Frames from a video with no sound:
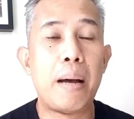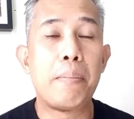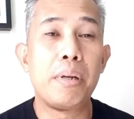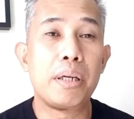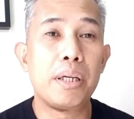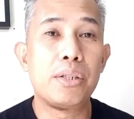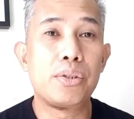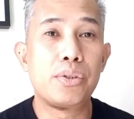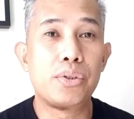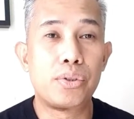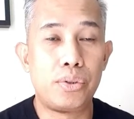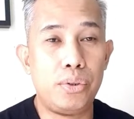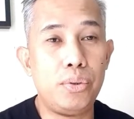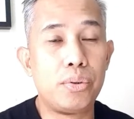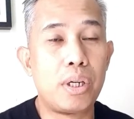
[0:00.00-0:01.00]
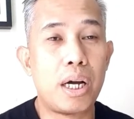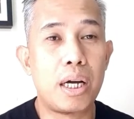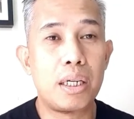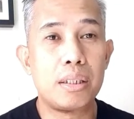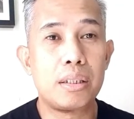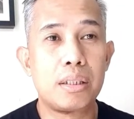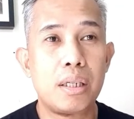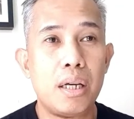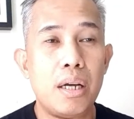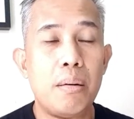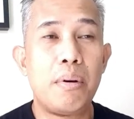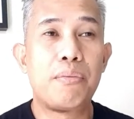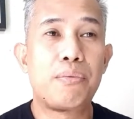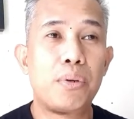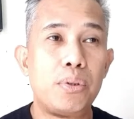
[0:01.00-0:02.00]
applications to you guys.
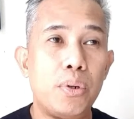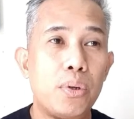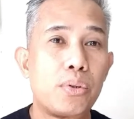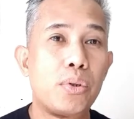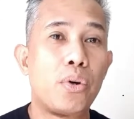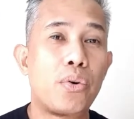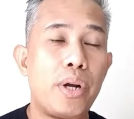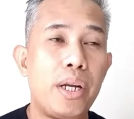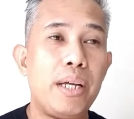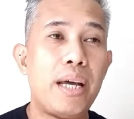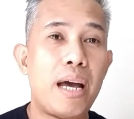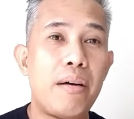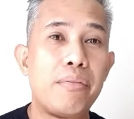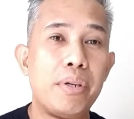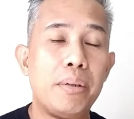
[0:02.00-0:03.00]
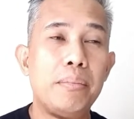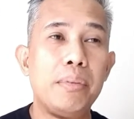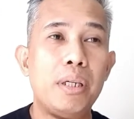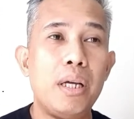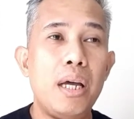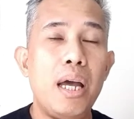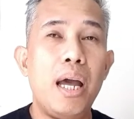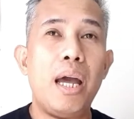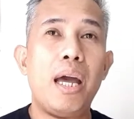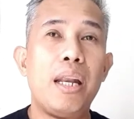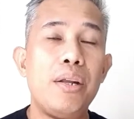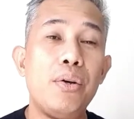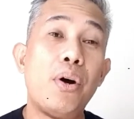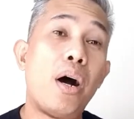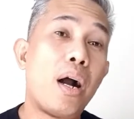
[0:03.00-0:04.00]
But for those who already have them
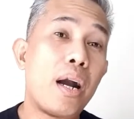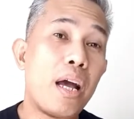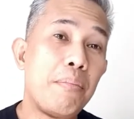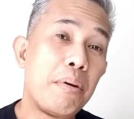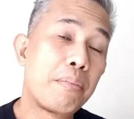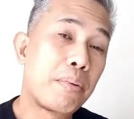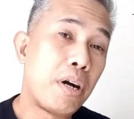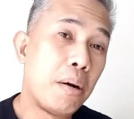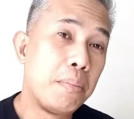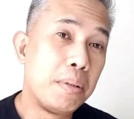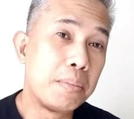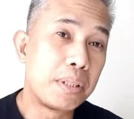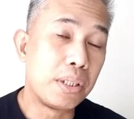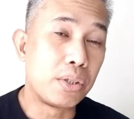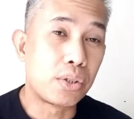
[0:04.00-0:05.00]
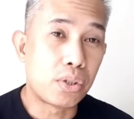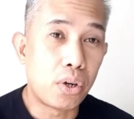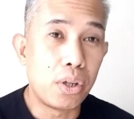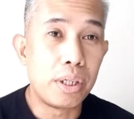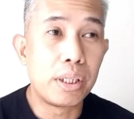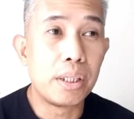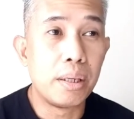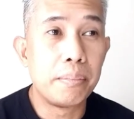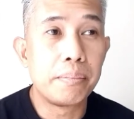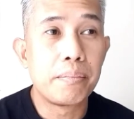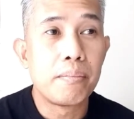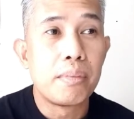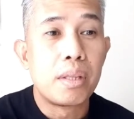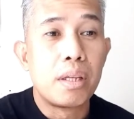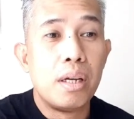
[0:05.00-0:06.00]
and you are having problems installing
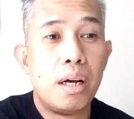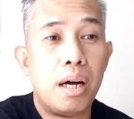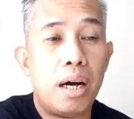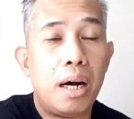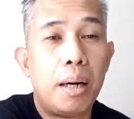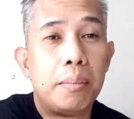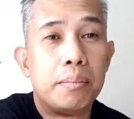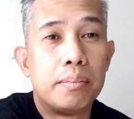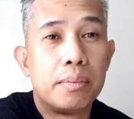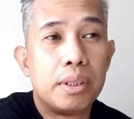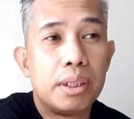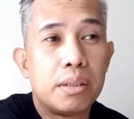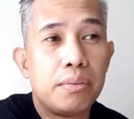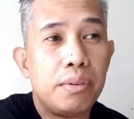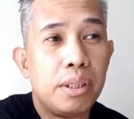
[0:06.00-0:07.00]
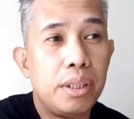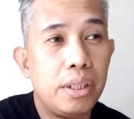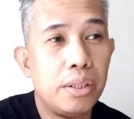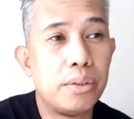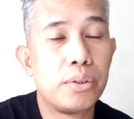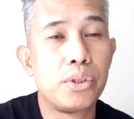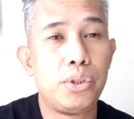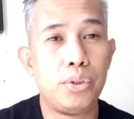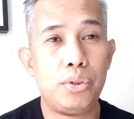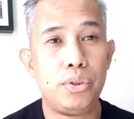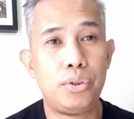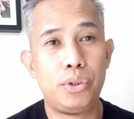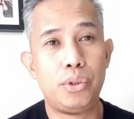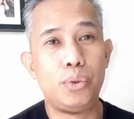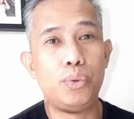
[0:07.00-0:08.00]
them, this video
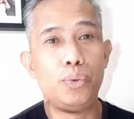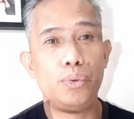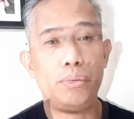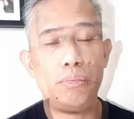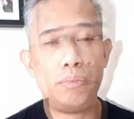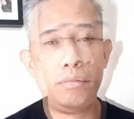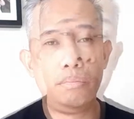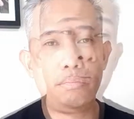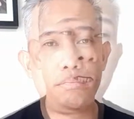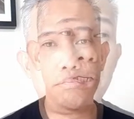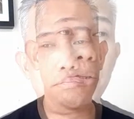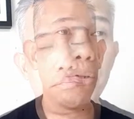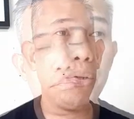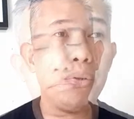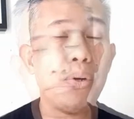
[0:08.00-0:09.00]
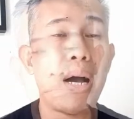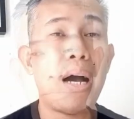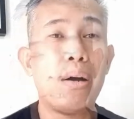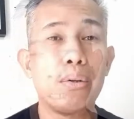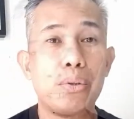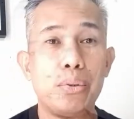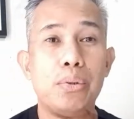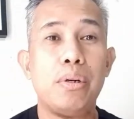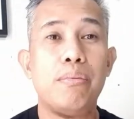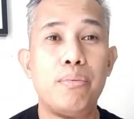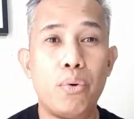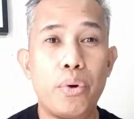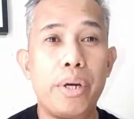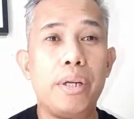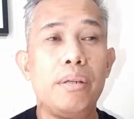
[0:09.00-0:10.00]
should explain to you how
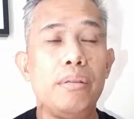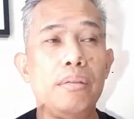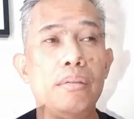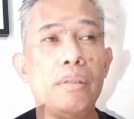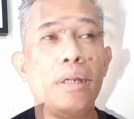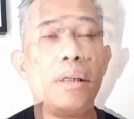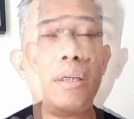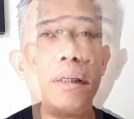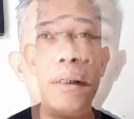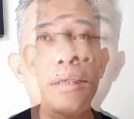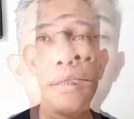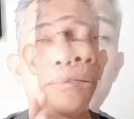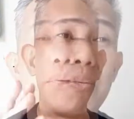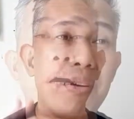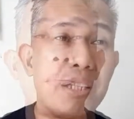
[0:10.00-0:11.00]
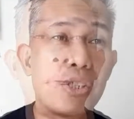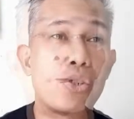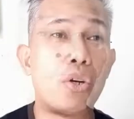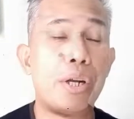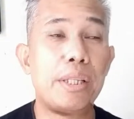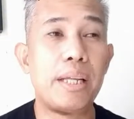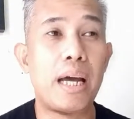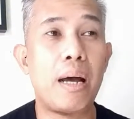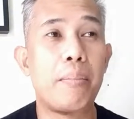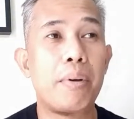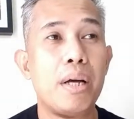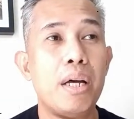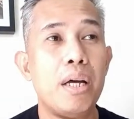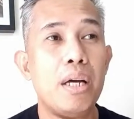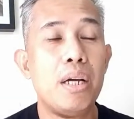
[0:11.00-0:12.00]
to avoid problem of installing the app.